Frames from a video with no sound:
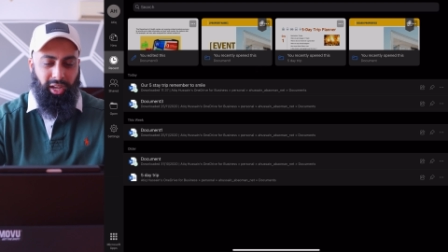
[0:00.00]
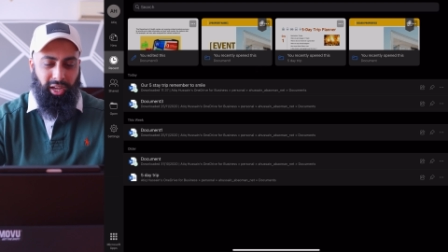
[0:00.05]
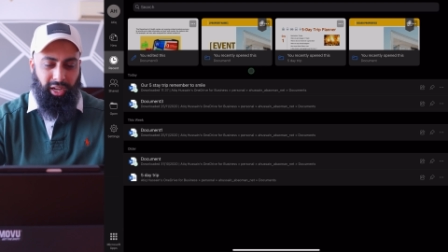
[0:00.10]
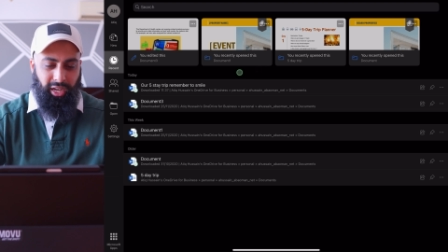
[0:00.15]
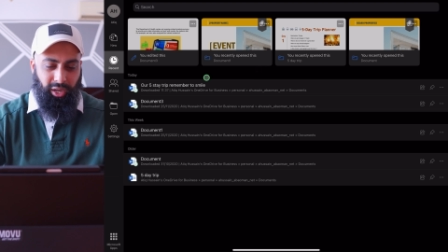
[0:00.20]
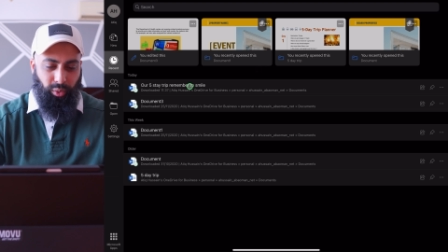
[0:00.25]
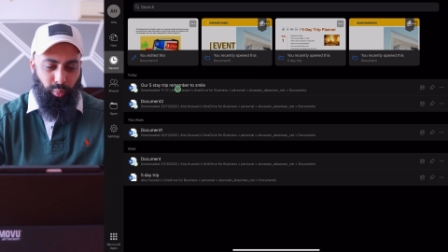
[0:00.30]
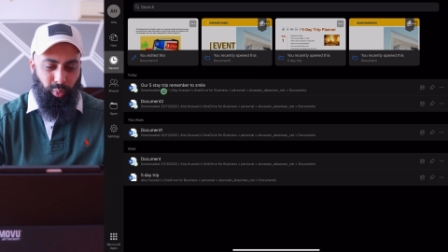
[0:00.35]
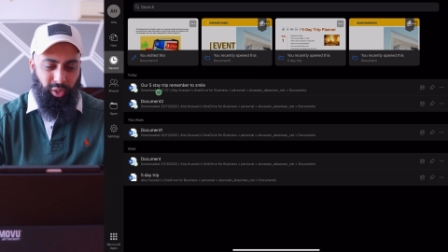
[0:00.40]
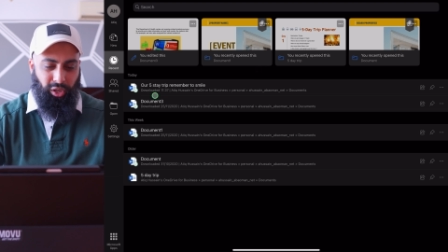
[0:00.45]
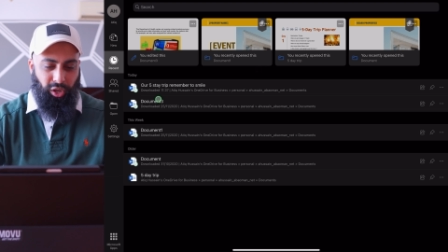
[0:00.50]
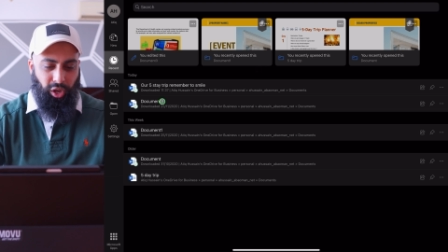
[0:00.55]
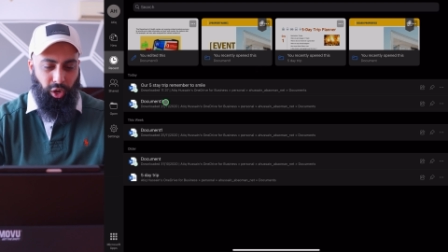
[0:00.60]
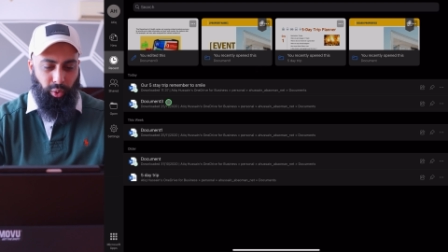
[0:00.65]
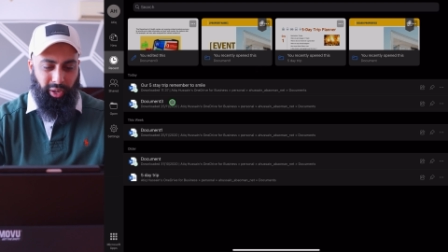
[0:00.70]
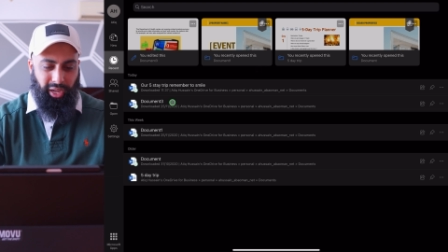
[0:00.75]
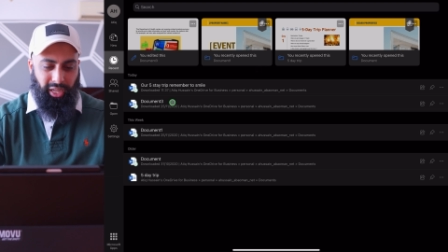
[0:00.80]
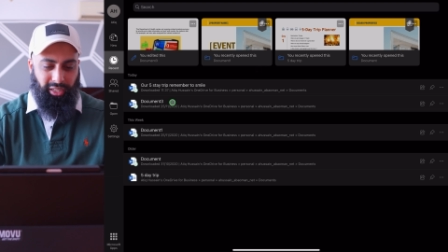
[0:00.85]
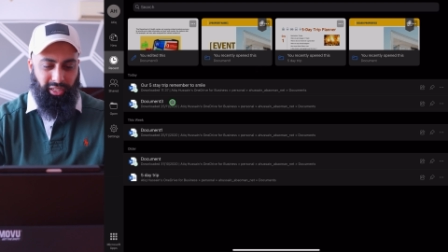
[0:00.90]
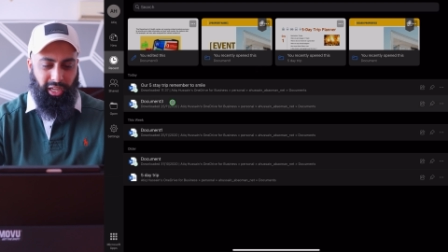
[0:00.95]
Uh, we can
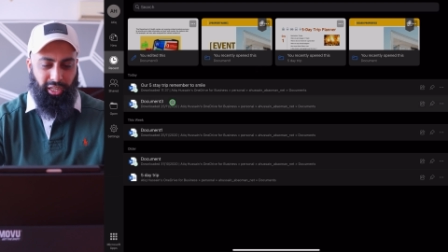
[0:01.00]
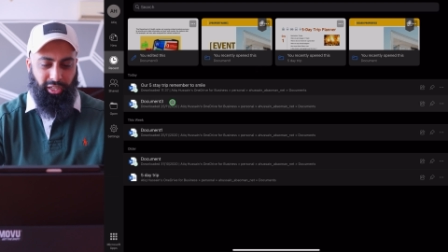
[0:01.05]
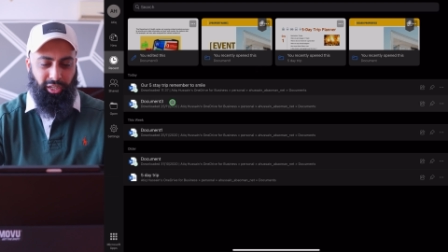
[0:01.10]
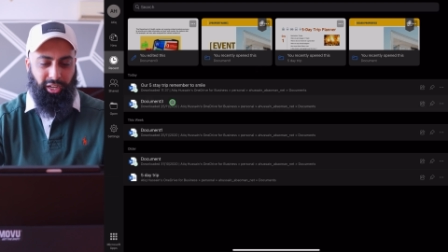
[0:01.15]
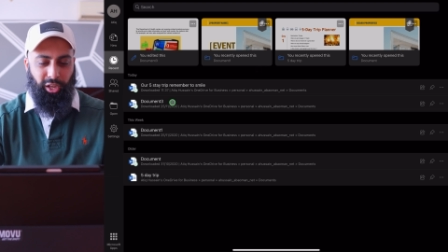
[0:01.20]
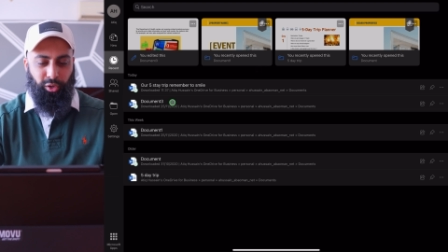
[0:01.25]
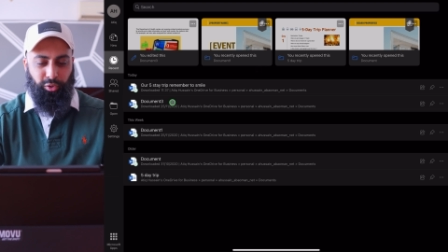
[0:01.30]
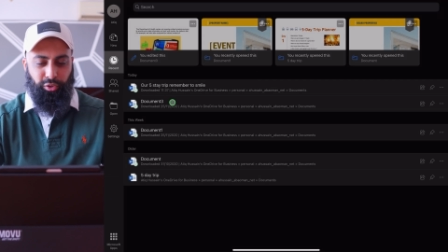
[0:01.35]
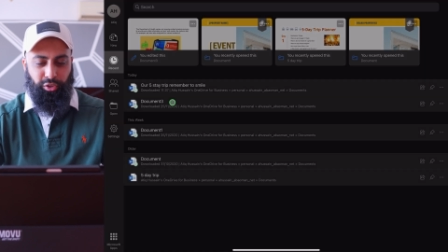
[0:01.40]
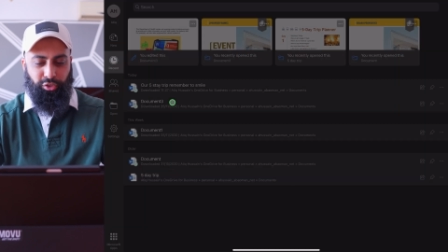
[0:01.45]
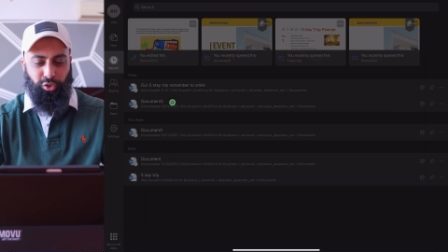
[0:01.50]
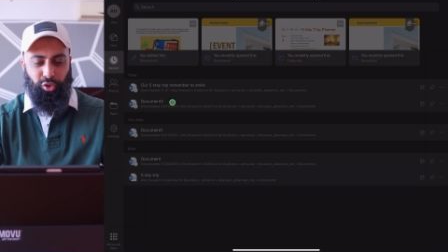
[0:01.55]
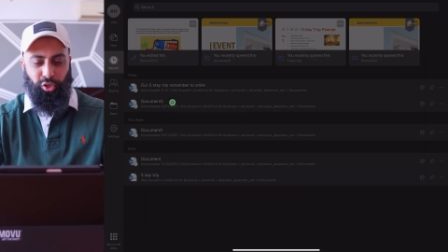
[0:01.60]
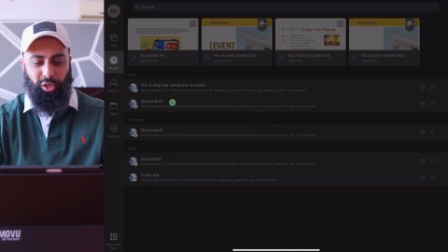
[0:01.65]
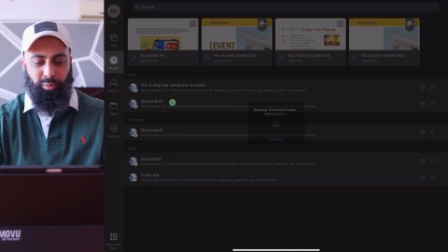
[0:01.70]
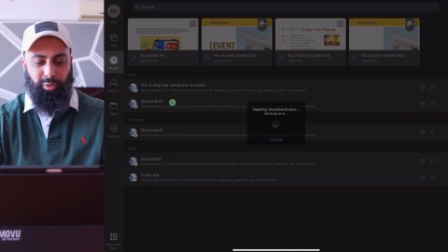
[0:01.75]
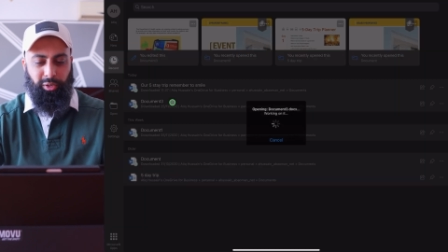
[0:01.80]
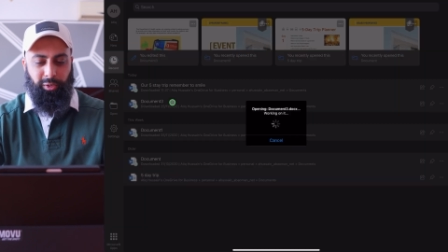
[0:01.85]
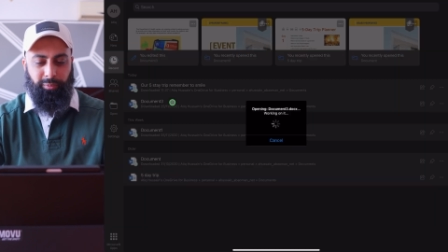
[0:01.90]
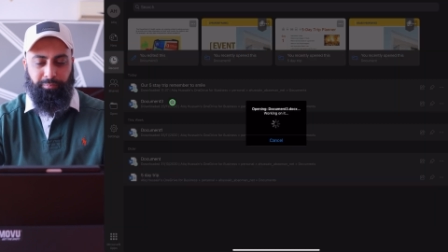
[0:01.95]
go ahead and click on a
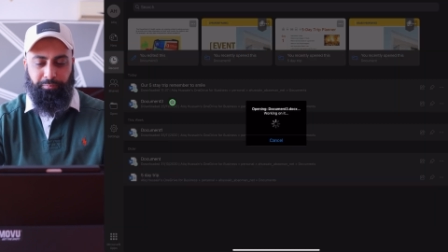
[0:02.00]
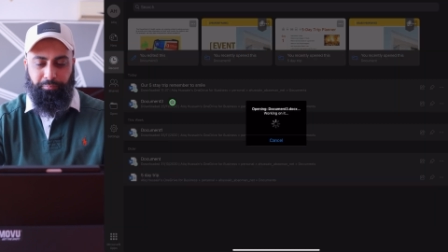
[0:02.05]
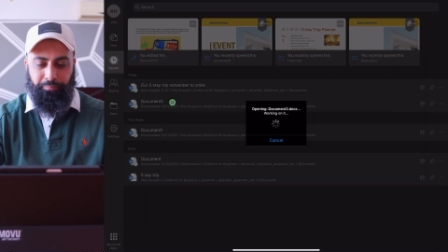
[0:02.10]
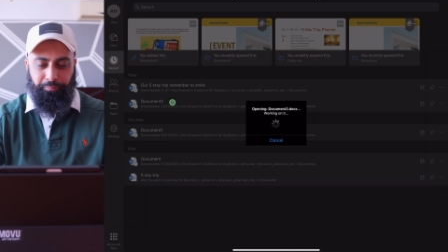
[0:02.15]
document